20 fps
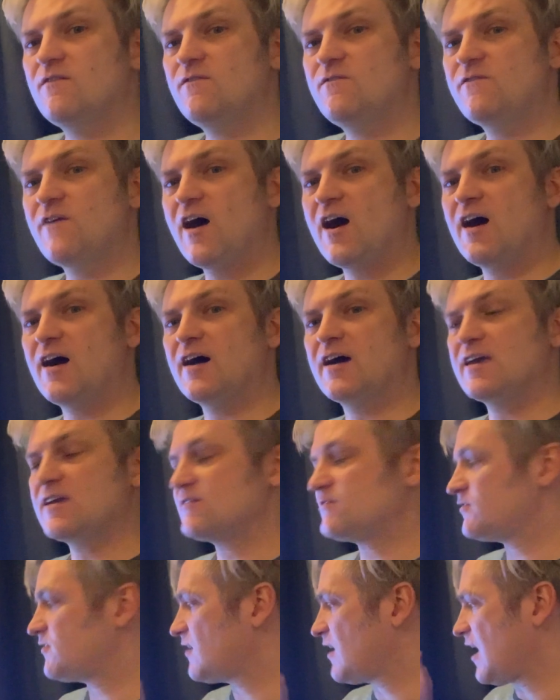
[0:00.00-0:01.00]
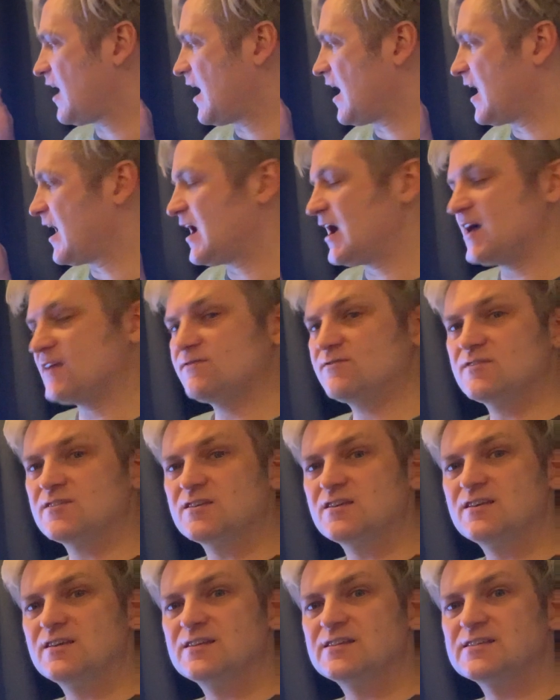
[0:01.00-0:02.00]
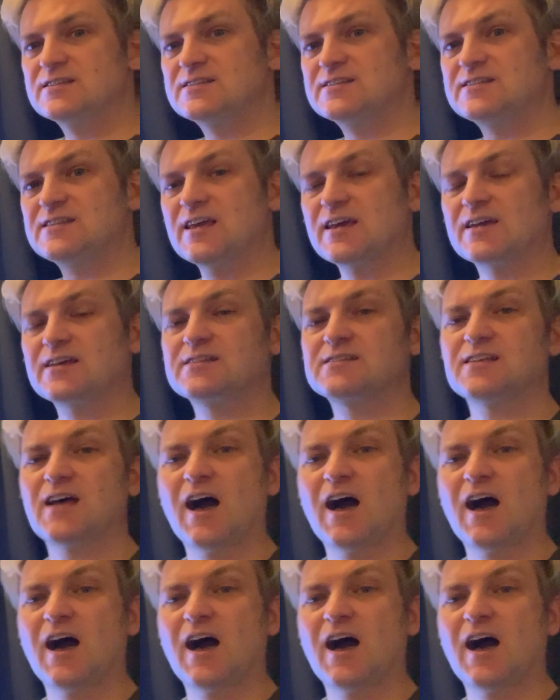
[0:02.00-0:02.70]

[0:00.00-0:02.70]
5, and 6.